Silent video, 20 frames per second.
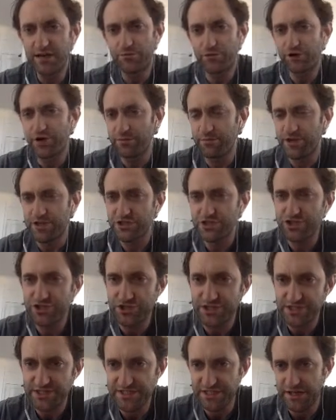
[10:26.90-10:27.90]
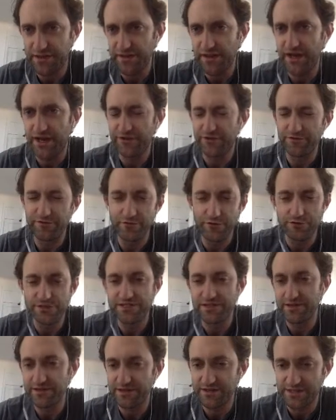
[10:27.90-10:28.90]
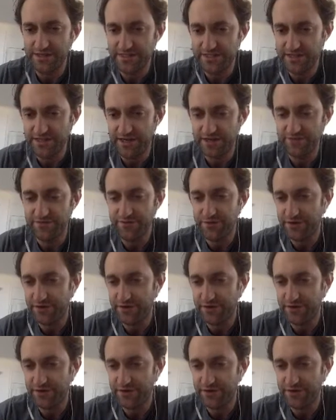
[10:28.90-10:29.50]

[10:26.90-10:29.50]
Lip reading: pretty much just a lot of utility stuff.